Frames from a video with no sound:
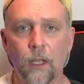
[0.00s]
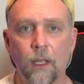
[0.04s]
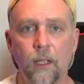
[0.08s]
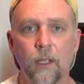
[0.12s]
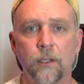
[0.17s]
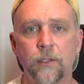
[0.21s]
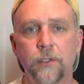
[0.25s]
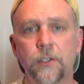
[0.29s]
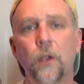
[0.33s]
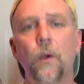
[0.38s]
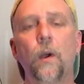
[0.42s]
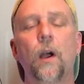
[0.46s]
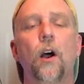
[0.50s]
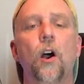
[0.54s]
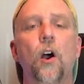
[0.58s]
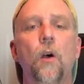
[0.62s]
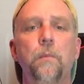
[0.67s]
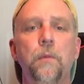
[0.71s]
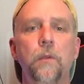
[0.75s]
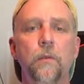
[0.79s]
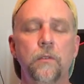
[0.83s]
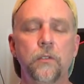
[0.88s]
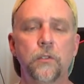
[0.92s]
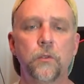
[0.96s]
So I
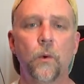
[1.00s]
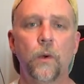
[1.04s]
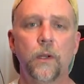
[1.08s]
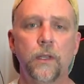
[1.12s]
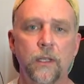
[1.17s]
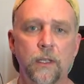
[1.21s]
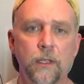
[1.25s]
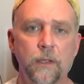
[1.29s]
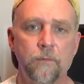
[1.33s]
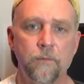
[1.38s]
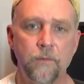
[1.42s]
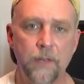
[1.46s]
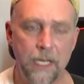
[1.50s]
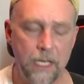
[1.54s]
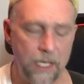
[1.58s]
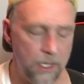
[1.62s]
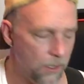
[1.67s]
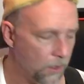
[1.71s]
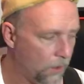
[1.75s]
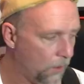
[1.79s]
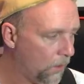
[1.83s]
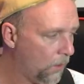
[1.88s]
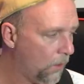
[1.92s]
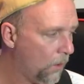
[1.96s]
hope you enjoyed the
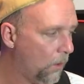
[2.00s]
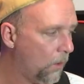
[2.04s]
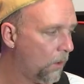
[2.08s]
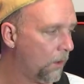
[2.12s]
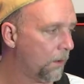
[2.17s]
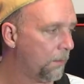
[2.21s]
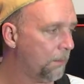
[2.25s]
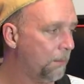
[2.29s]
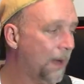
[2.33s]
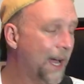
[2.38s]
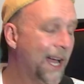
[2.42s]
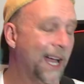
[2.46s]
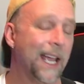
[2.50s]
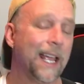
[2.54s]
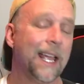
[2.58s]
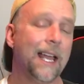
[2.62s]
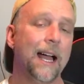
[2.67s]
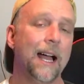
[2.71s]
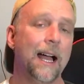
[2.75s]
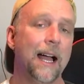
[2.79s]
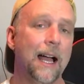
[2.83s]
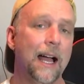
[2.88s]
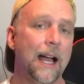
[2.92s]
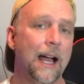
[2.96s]
video on my
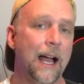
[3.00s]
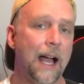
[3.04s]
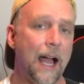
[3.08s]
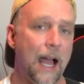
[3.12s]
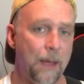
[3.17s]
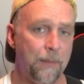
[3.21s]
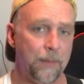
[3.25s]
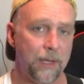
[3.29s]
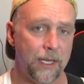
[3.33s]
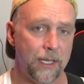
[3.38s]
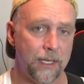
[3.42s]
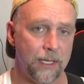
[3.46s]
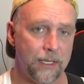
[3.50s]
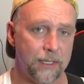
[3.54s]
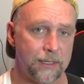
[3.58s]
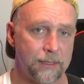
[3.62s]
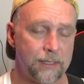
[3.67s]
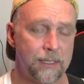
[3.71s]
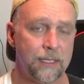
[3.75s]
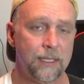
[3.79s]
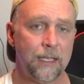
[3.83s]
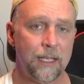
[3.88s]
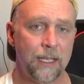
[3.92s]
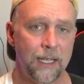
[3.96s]

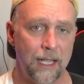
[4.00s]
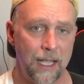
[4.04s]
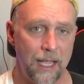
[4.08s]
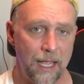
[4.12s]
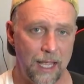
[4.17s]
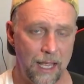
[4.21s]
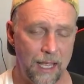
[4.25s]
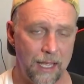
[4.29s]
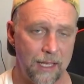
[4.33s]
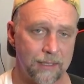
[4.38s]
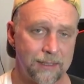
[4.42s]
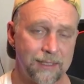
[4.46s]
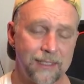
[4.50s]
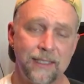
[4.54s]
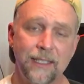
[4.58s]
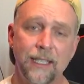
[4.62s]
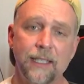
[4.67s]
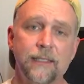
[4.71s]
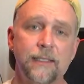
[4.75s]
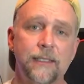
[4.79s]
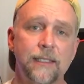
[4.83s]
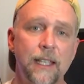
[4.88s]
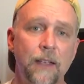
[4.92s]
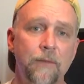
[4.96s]
Ibanez
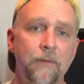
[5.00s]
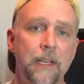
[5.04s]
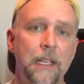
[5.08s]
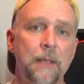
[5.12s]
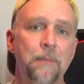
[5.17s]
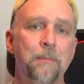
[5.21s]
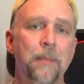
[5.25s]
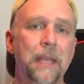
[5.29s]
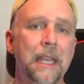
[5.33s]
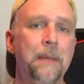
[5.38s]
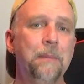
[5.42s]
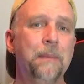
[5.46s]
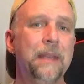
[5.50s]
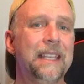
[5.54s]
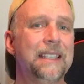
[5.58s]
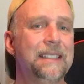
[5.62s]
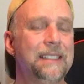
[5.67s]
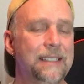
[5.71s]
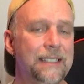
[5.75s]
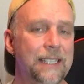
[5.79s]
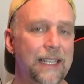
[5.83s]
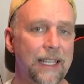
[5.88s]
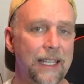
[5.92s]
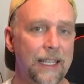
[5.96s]

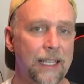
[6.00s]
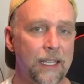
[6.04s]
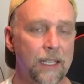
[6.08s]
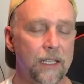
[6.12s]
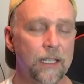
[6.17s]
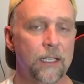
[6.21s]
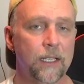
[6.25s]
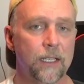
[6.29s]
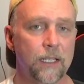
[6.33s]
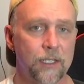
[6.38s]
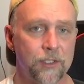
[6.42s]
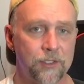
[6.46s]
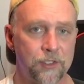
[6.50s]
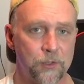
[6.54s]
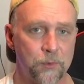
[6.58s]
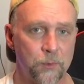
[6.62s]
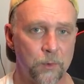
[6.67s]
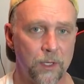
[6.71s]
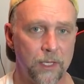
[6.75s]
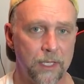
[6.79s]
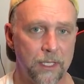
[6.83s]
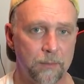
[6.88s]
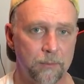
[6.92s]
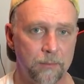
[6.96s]
S1070PBZ in
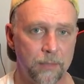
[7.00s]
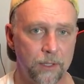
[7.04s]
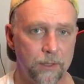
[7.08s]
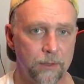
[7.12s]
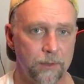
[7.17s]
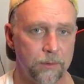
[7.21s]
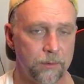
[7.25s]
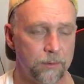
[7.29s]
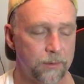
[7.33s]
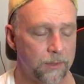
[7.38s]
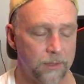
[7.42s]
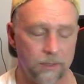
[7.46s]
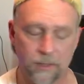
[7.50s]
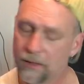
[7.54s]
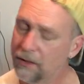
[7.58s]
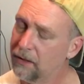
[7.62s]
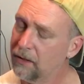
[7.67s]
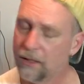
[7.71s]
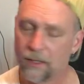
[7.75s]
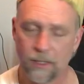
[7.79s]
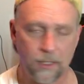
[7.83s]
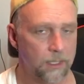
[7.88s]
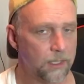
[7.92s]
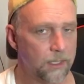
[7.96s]
Cerulean Blue.
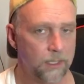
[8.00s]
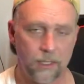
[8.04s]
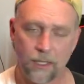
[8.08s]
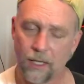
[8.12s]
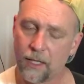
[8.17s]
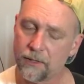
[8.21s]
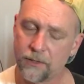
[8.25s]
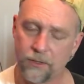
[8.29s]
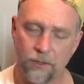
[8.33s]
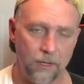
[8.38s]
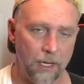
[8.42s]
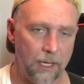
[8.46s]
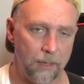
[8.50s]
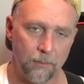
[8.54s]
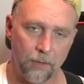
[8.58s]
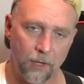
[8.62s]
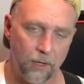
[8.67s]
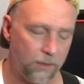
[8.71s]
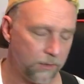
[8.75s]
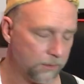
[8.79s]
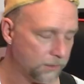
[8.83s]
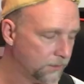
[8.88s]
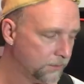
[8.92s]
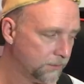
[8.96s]
That's too damn
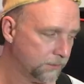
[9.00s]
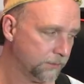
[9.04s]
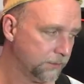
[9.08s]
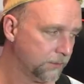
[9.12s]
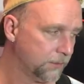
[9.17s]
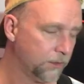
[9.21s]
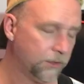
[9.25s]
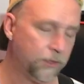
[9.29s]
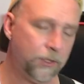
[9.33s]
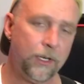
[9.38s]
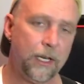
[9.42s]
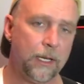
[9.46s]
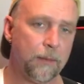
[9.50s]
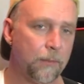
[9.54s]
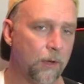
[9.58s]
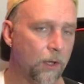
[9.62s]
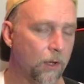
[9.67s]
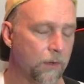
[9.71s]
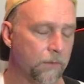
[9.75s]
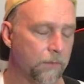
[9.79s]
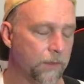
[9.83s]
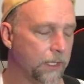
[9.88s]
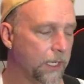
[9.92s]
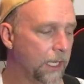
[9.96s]
long. Too damn
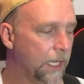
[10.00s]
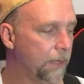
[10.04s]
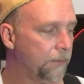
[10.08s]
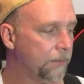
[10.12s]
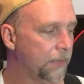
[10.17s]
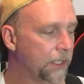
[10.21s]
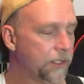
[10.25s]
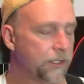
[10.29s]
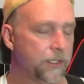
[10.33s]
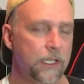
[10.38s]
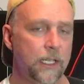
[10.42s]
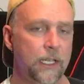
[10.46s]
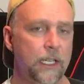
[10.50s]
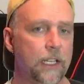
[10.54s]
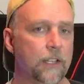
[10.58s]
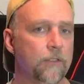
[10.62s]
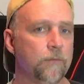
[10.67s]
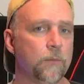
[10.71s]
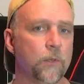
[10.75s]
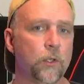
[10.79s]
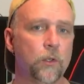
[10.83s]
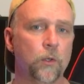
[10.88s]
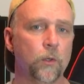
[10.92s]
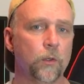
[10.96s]
long of a name. They just need to give
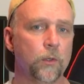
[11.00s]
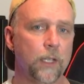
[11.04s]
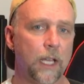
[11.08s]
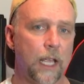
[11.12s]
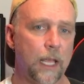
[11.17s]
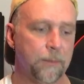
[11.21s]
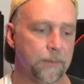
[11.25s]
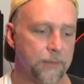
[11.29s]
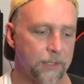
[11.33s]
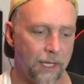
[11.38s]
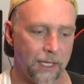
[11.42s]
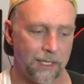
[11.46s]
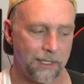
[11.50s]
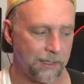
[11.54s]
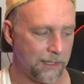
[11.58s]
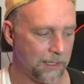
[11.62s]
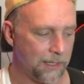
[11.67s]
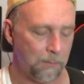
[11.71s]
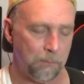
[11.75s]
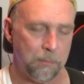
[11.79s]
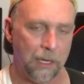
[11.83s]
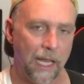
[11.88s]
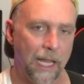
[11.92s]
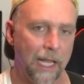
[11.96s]
them cool names like
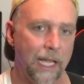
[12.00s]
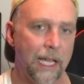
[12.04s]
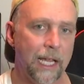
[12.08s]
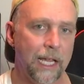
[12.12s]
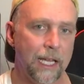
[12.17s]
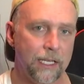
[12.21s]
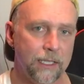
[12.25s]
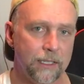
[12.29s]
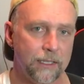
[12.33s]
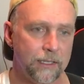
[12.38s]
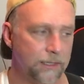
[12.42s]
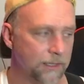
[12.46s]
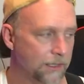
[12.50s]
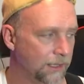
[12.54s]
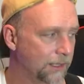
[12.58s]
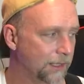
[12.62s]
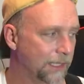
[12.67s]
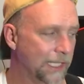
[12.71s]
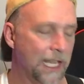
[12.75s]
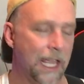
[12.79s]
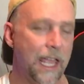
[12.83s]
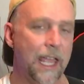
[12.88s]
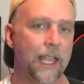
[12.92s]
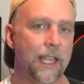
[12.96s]
the Blade and
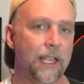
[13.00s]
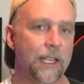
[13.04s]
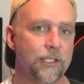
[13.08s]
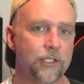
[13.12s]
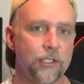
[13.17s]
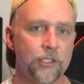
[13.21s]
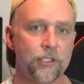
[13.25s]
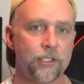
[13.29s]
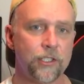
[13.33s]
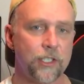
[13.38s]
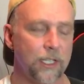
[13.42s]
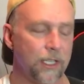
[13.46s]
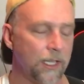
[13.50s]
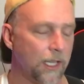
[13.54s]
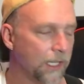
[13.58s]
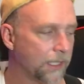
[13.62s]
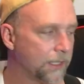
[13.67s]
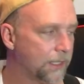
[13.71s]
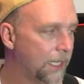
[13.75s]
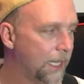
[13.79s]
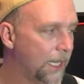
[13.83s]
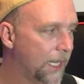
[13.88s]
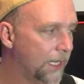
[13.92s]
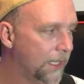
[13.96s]
the Edge and shit like
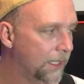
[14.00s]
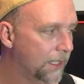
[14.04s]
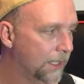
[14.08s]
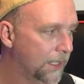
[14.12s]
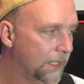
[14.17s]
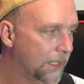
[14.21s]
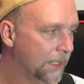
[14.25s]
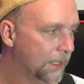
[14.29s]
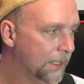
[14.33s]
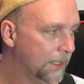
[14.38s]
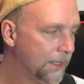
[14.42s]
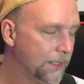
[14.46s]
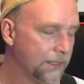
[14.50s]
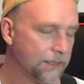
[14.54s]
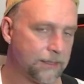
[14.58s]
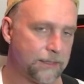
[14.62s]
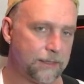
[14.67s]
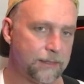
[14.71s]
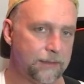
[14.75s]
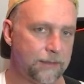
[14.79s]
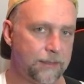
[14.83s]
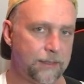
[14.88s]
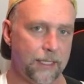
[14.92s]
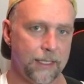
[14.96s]
that.
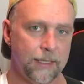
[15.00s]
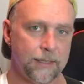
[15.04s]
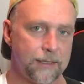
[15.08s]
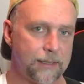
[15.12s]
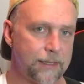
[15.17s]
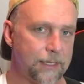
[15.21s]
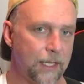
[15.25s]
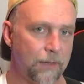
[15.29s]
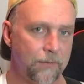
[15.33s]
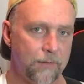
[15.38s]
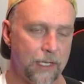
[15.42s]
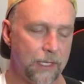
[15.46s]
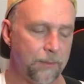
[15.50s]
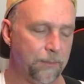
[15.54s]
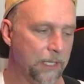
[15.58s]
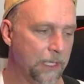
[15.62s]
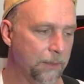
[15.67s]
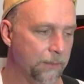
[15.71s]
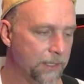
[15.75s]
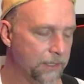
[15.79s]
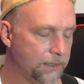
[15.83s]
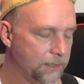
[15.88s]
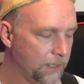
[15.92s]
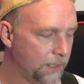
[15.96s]
This
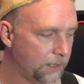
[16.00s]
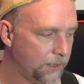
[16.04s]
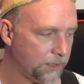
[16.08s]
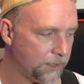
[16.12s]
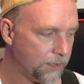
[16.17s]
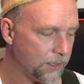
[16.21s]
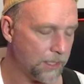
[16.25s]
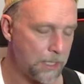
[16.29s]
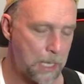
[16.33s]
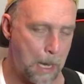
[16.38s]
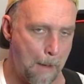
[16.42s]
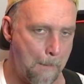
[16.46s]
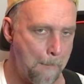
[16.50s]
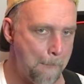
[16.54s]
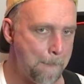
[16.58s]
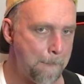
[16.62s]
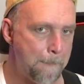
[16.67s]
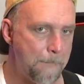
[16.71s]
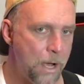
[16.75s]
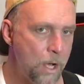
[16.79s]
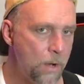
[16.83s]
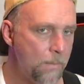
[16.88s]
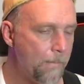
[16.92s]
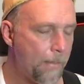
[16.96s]
1070PBZ shit,
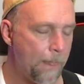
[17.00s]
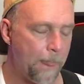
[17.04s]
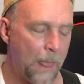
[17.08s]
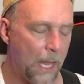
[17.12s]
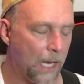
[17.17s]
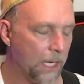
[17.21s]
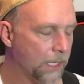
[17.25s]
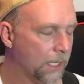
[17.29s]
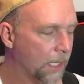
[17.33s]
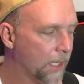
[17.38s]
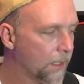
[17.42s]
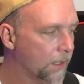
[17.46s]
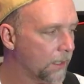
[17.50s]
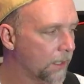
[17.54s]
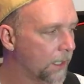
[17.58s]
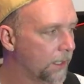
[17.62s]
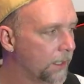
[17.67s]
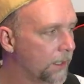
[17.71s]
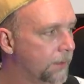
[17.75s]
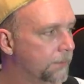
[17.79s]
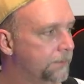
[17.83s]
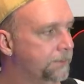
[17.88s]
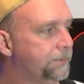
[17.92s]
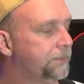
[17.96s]
boop, not a good
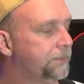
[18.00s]
idea.